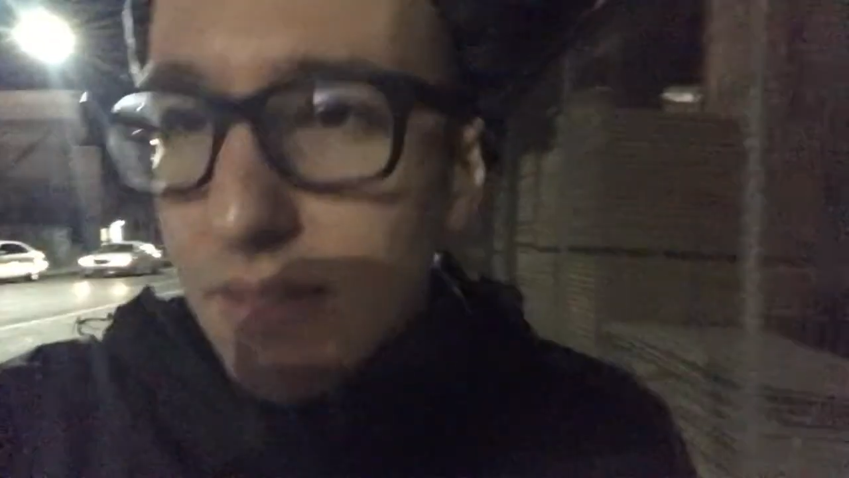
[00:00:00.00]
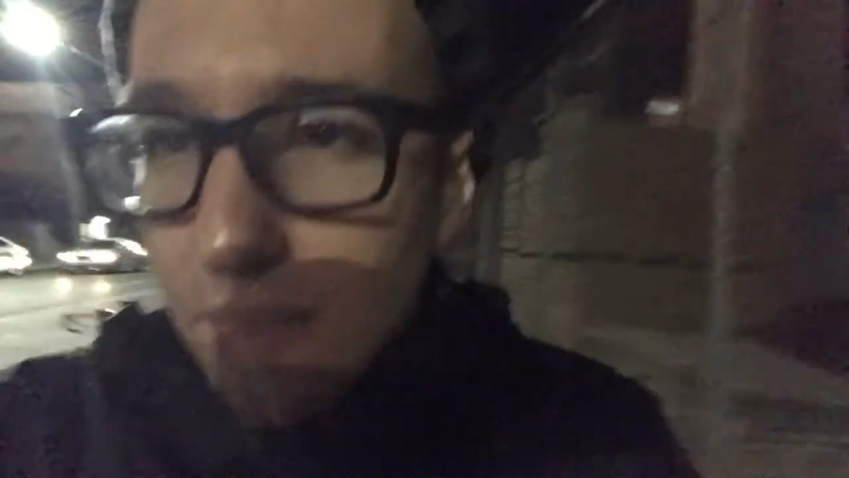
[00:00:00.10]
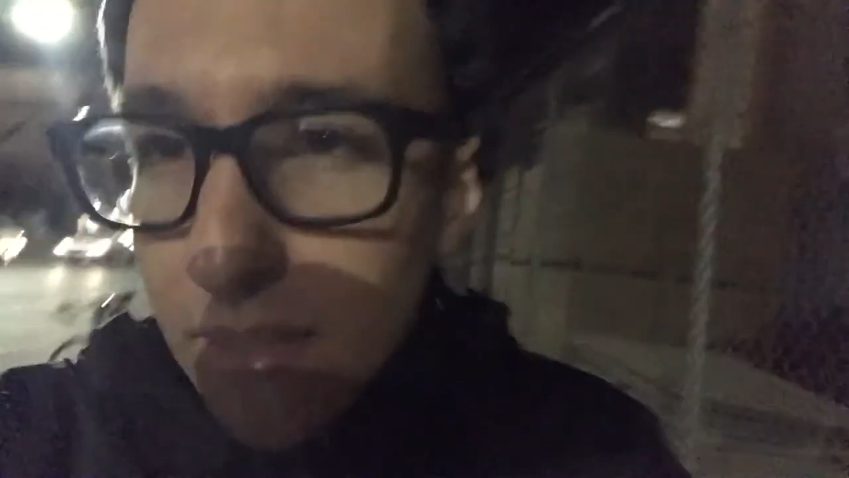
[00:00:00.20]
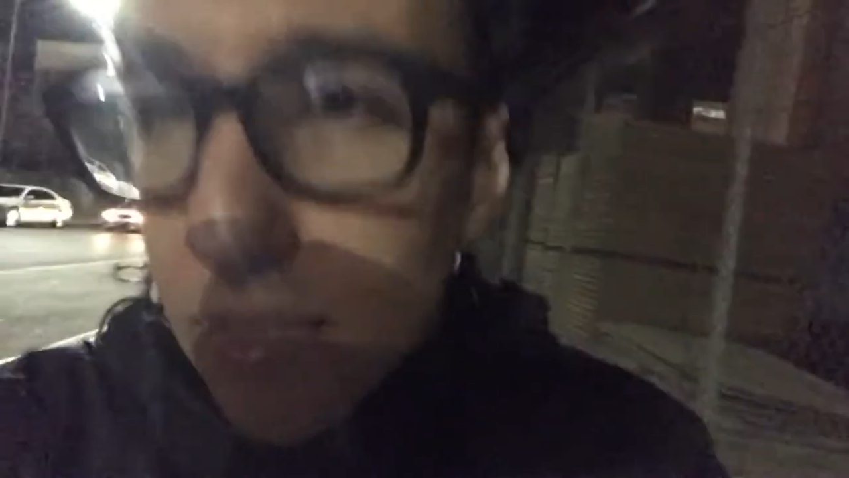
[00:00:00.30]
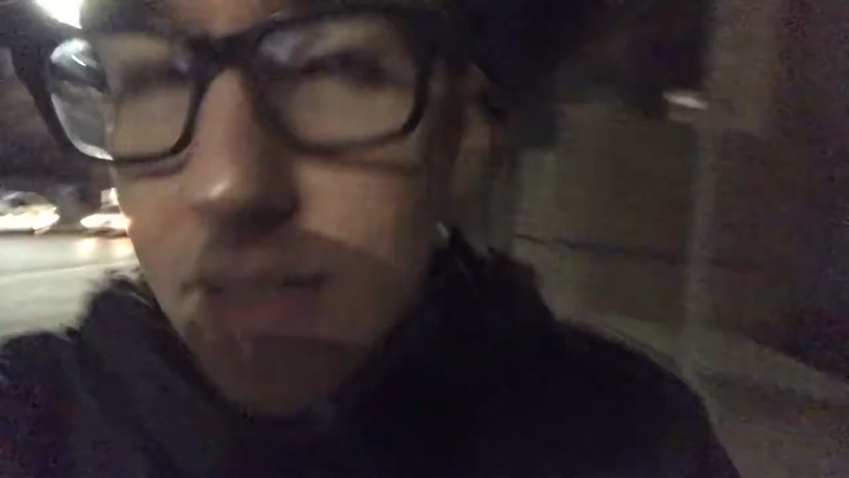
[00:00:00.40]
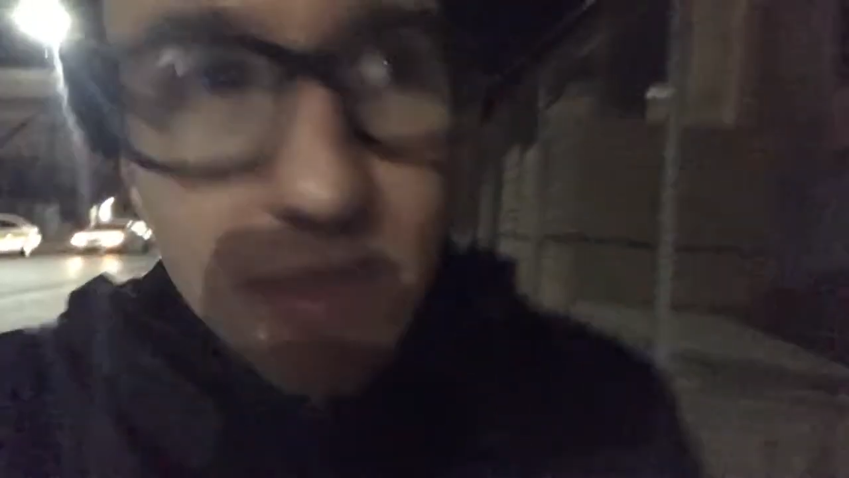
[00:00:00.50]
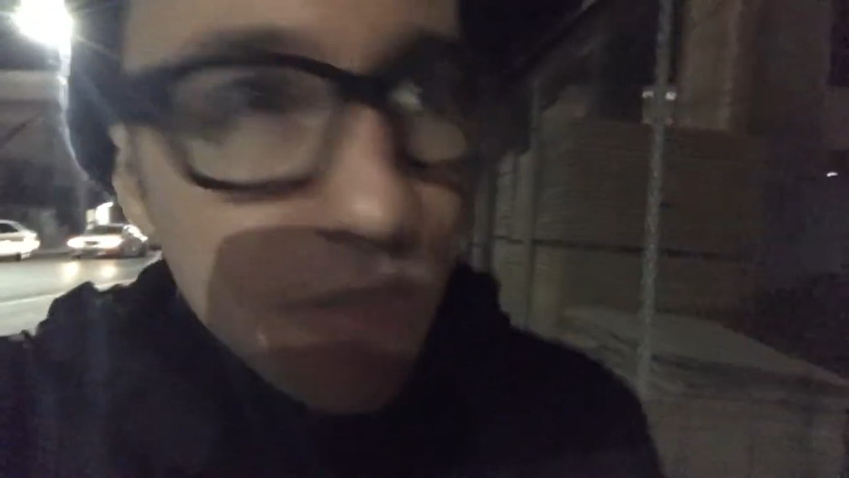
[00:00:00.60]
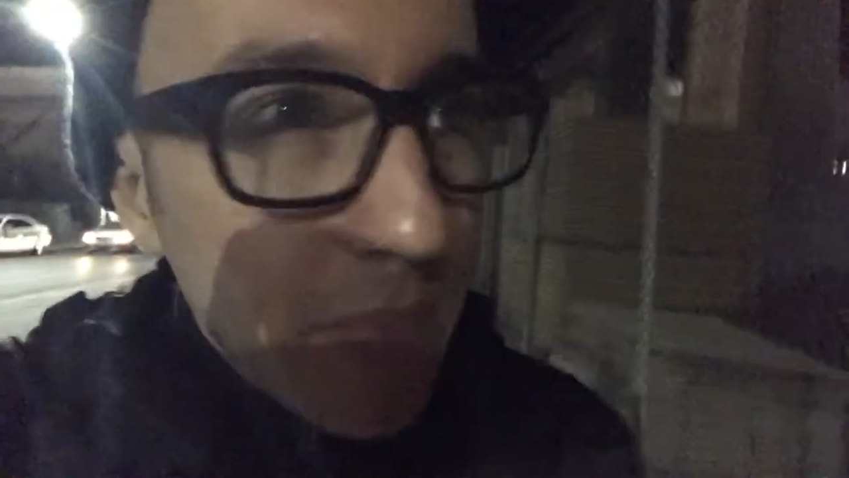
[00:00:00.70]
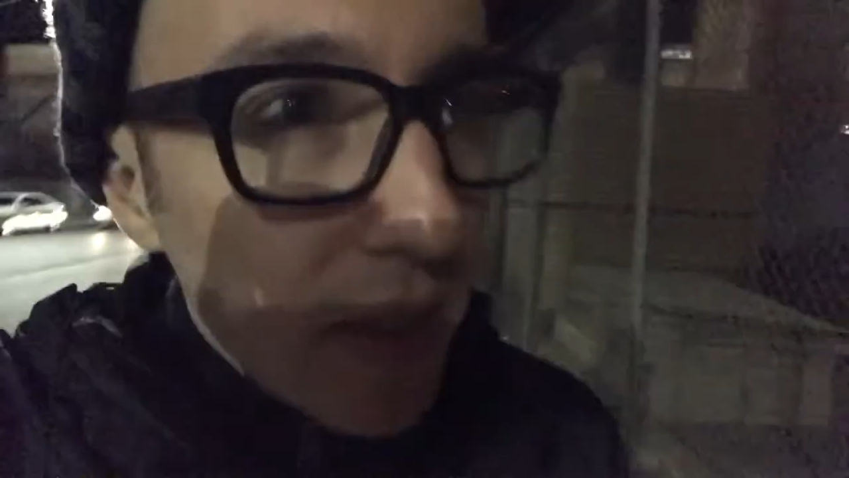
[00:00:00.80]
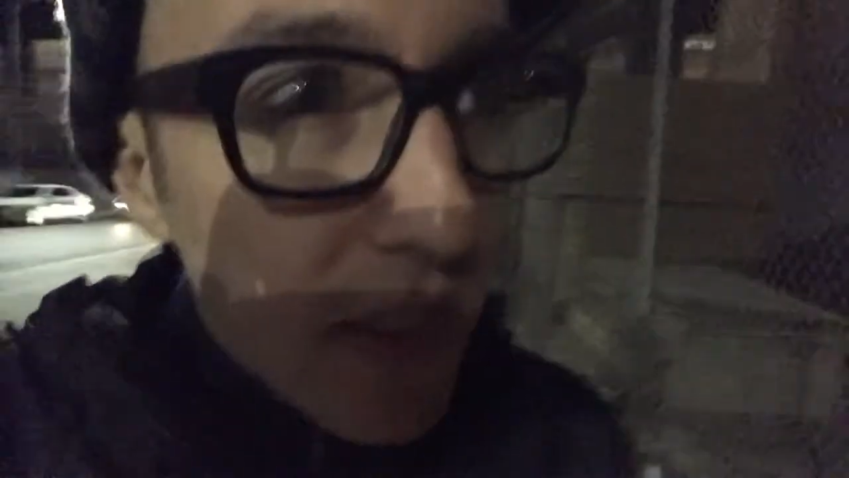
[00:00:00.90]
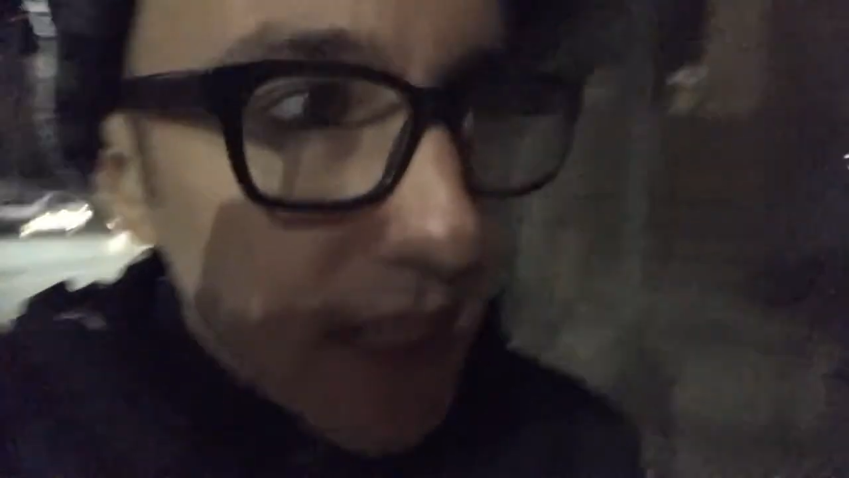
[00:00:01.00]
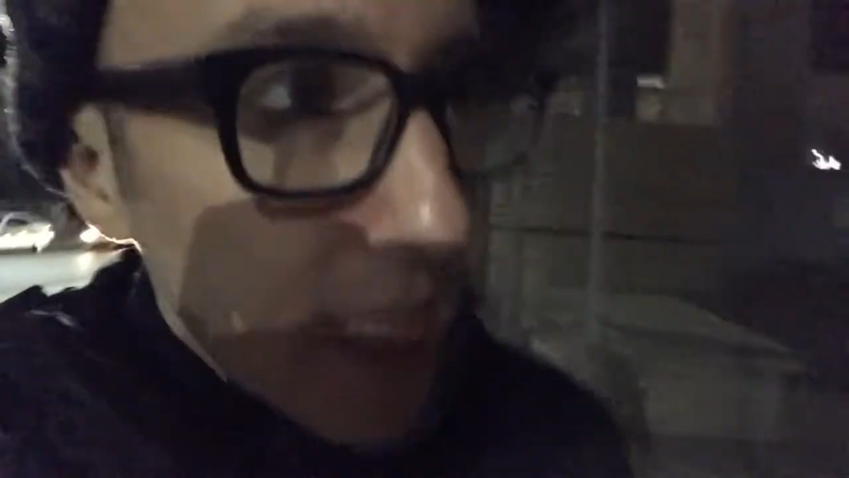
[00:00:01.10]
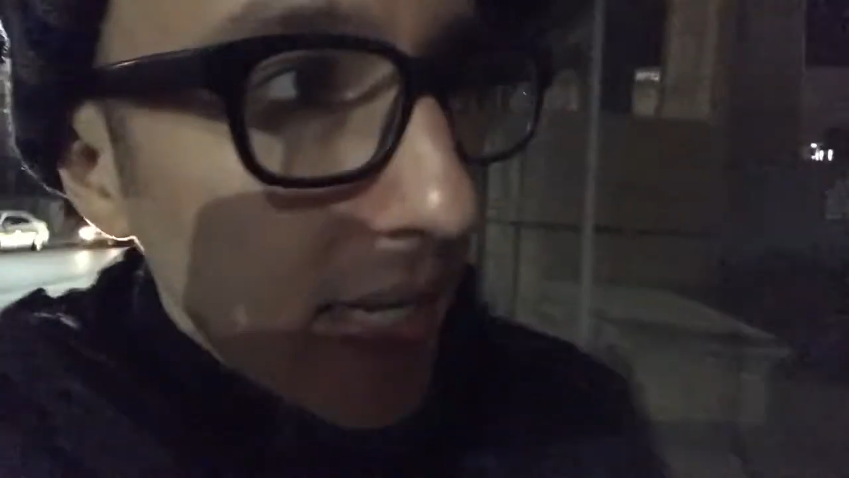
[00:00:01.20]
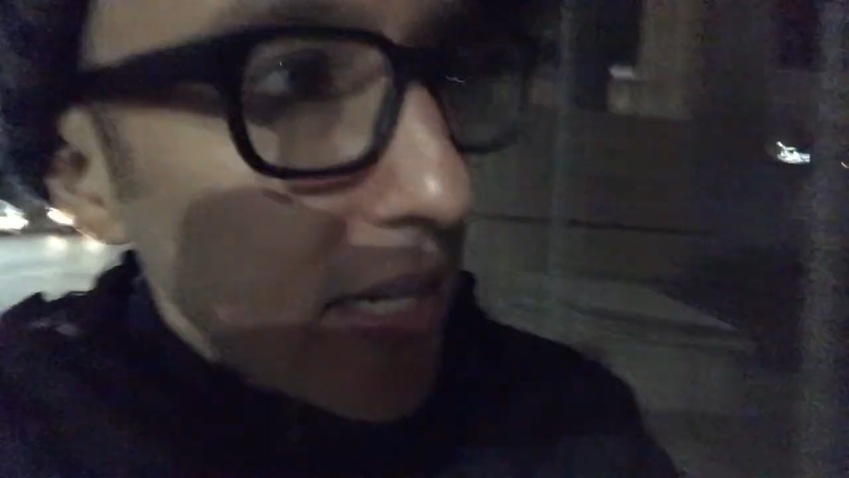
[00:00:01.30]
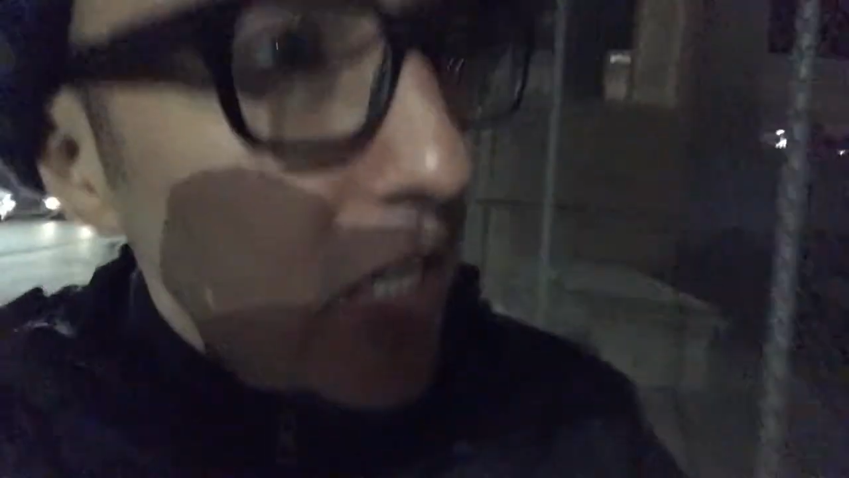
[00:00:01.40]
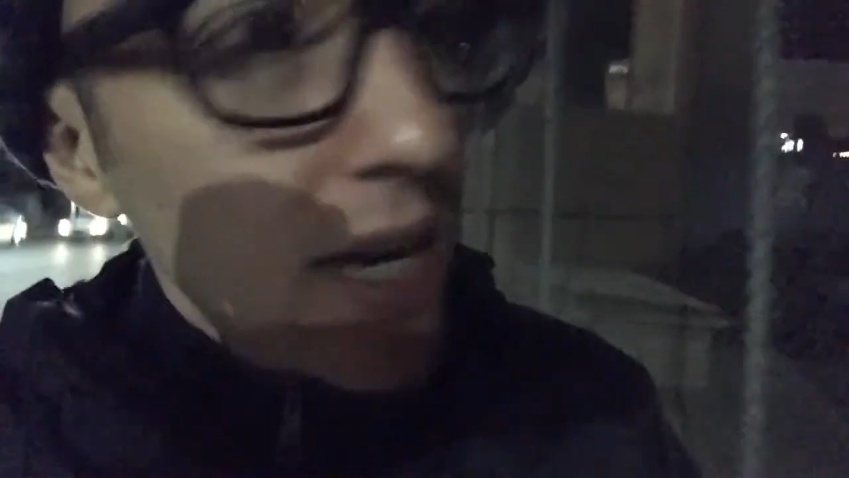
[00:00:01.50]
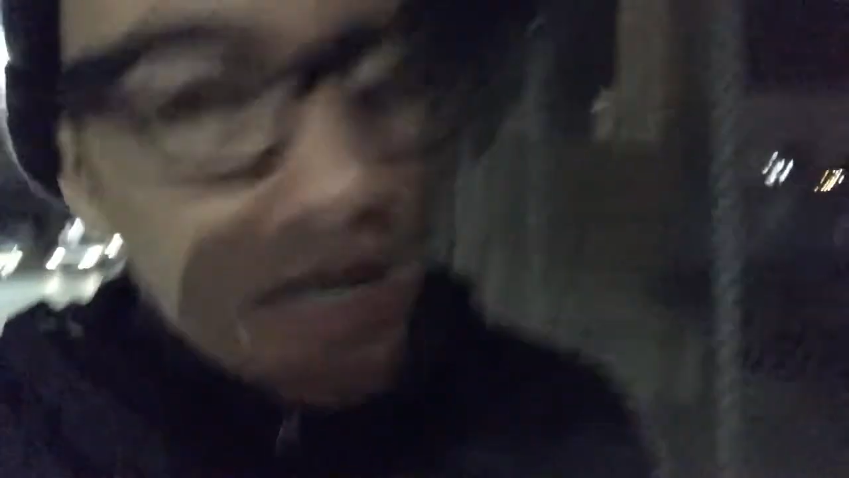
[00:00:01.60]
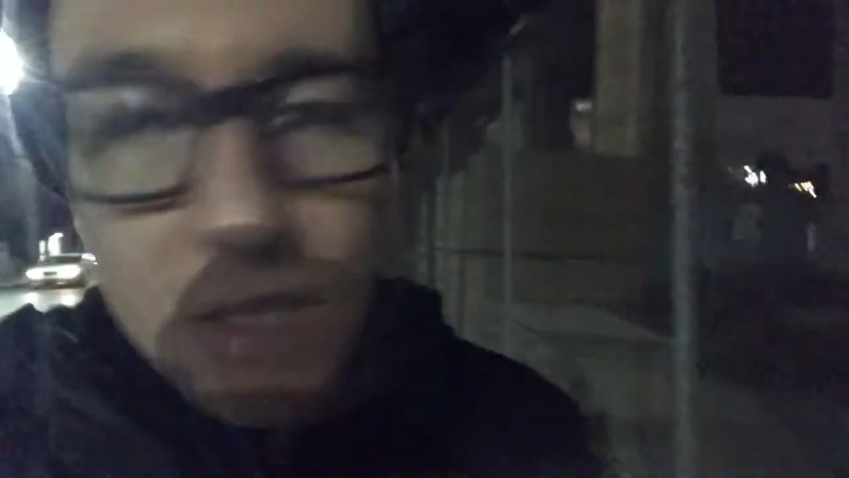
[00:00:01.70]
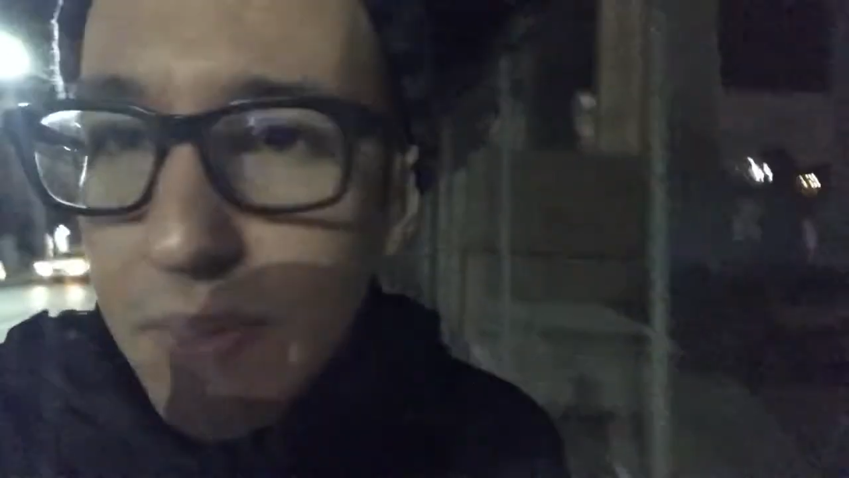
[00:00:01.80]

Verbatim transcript: so at least it gives me those steady shots.